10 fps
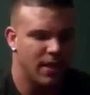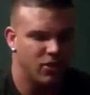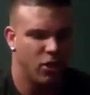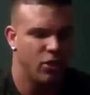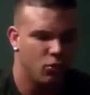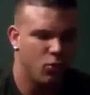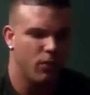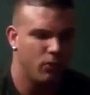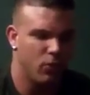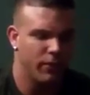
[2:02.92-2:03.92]
say I started
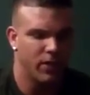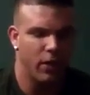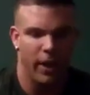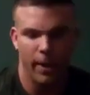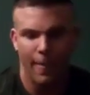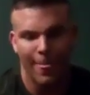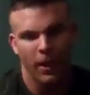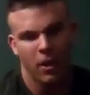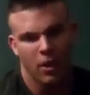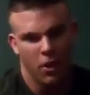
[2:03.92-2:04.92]
12 weeks out. Okay,
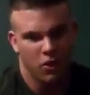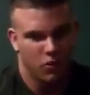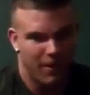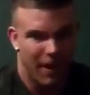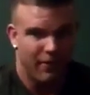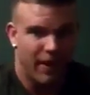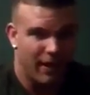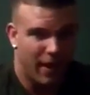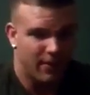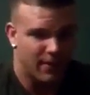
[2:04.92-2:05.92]
so my everyday
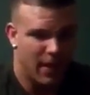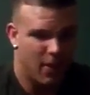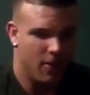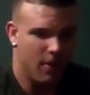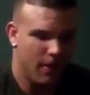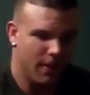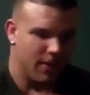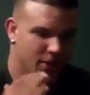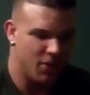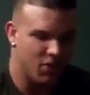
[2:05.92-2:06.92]
lifestyle,
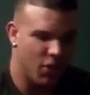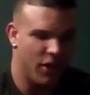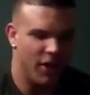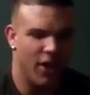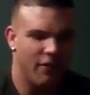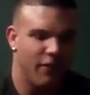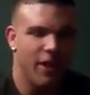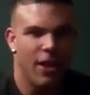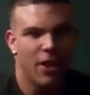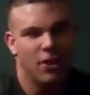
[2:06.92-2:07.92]
let's just start it
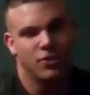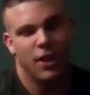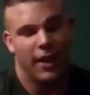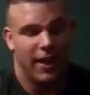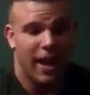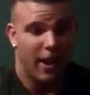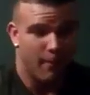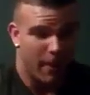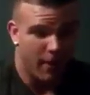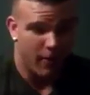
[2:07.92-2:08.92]
off. So I get out
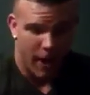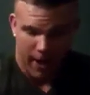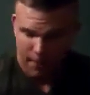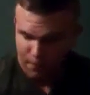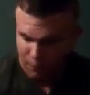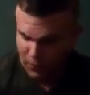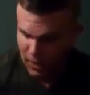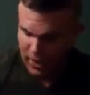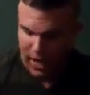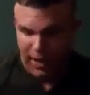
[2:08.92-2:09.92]
of bed, right?
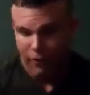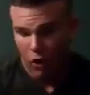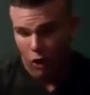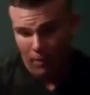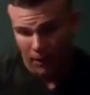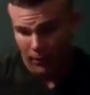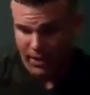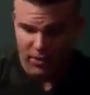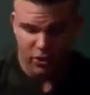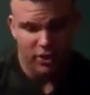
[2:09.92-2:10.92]
And I have all my
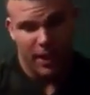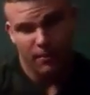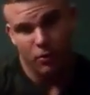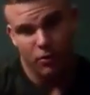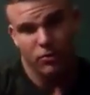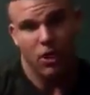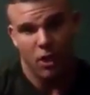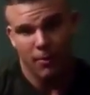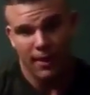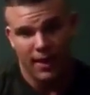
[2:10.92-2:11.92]
research chemicals
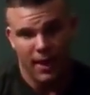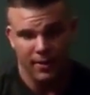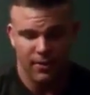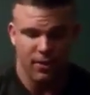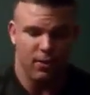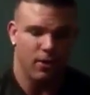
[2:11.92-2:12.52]
on my desk.